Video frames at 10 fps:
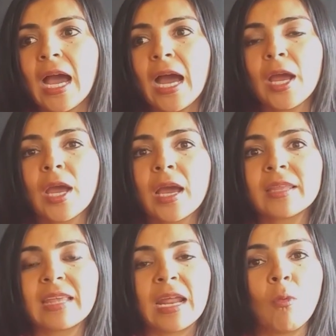
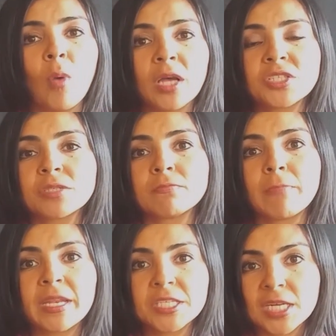that I watch
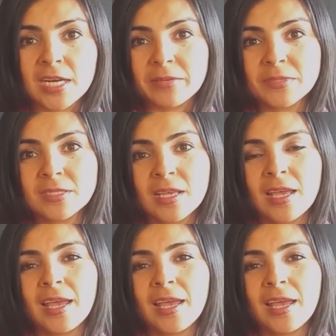many times.